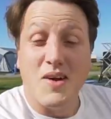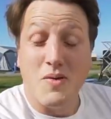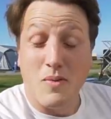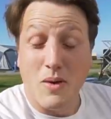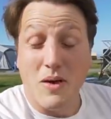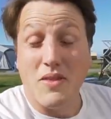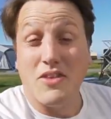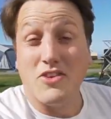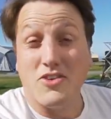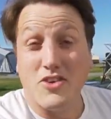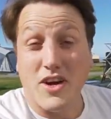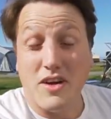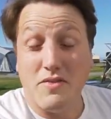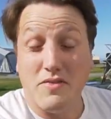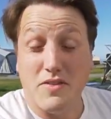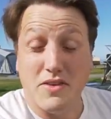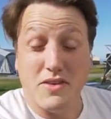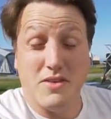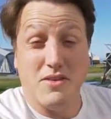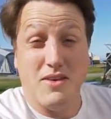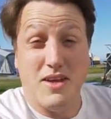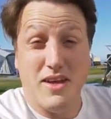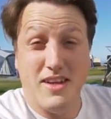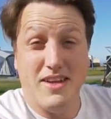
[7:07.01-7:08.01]
Well, the dry
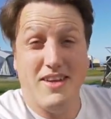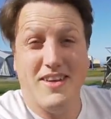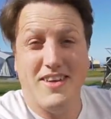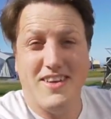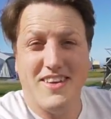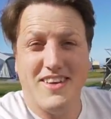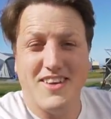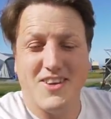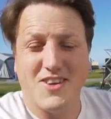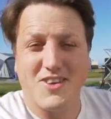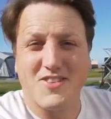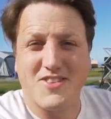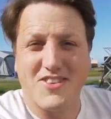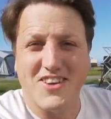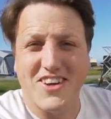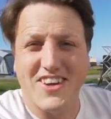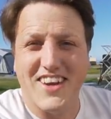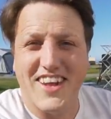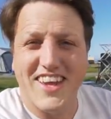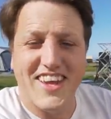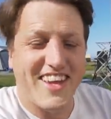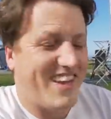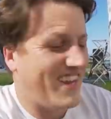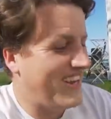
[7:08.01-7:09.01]
fit looks
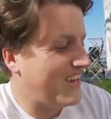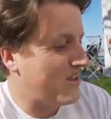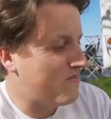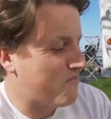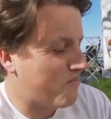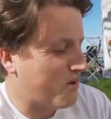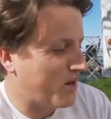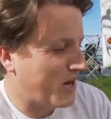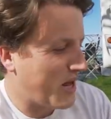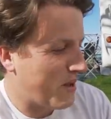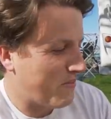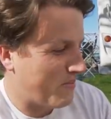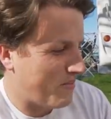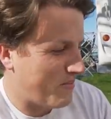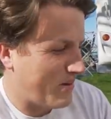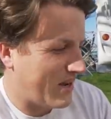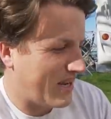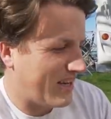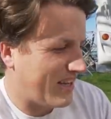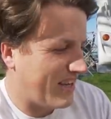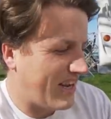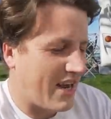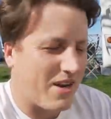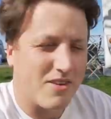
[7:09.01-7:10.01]
good. I'm pretty happy
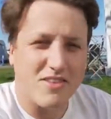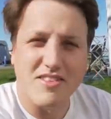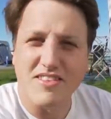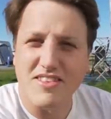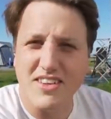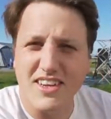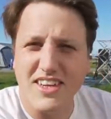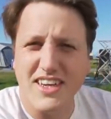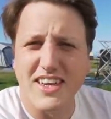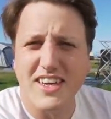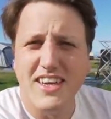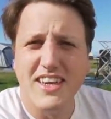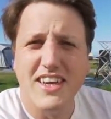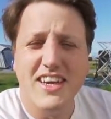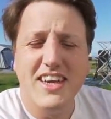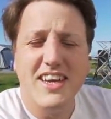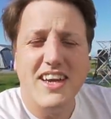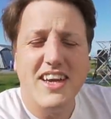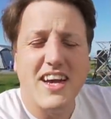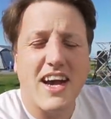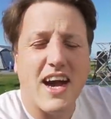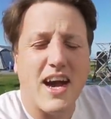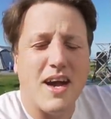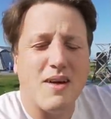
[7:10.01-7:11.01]
about it, how it's sitting.
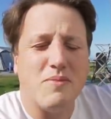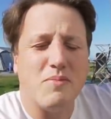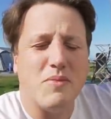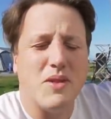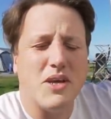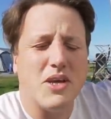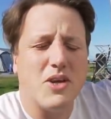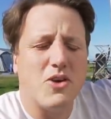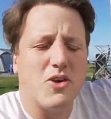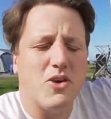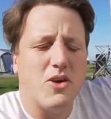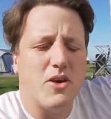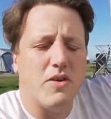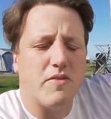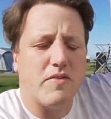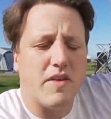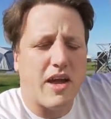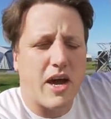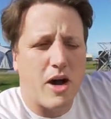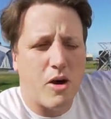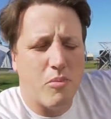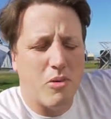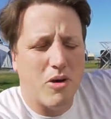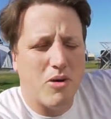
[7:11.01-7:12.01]
The curved
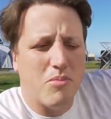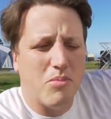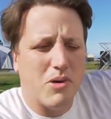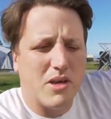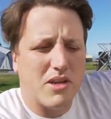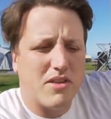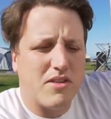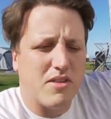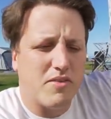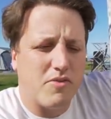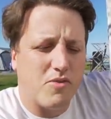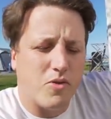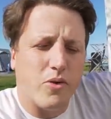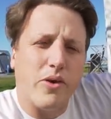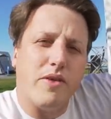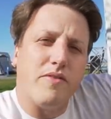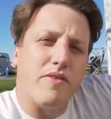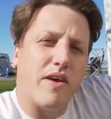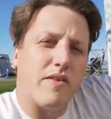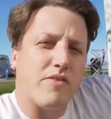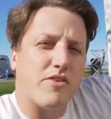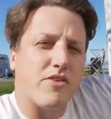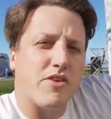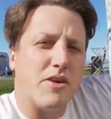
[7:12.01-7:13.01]
elbow bit, the
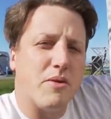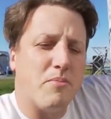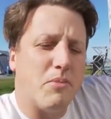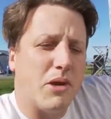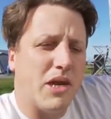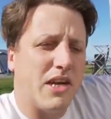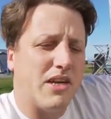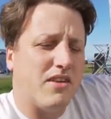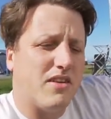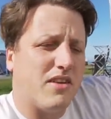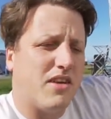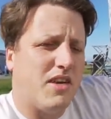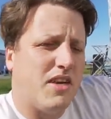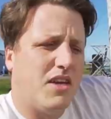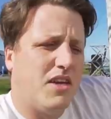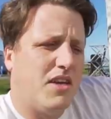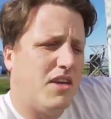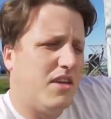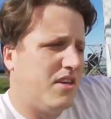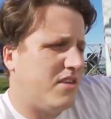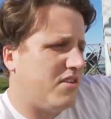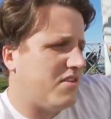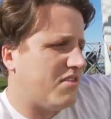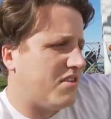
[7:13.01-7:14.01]
45 degree bend,
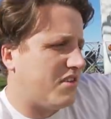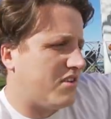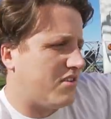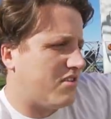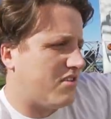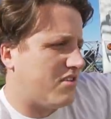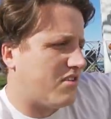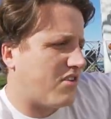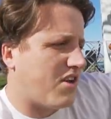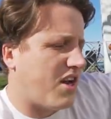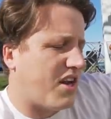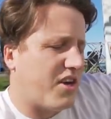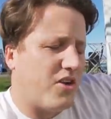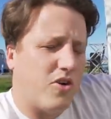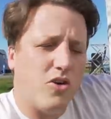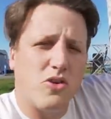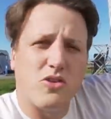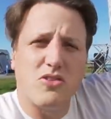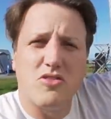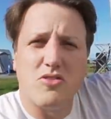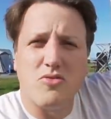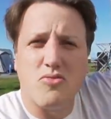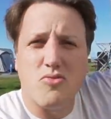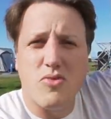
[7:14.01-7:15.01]
sits, kind of
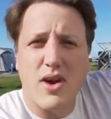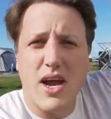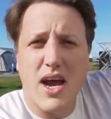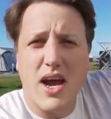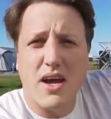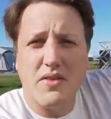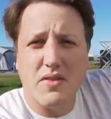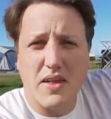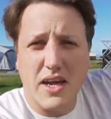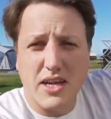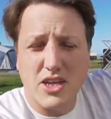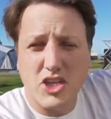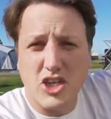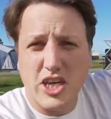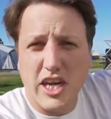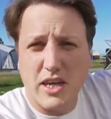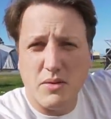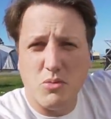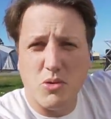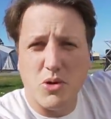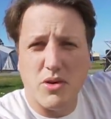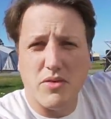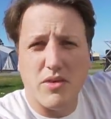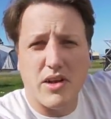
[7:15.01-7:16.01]
hooks around that jack
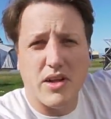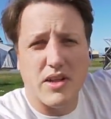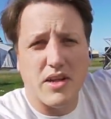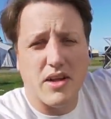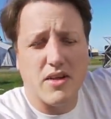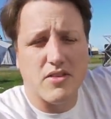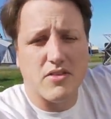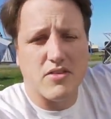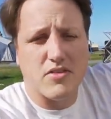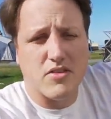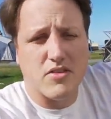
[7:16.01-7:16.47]
point around the other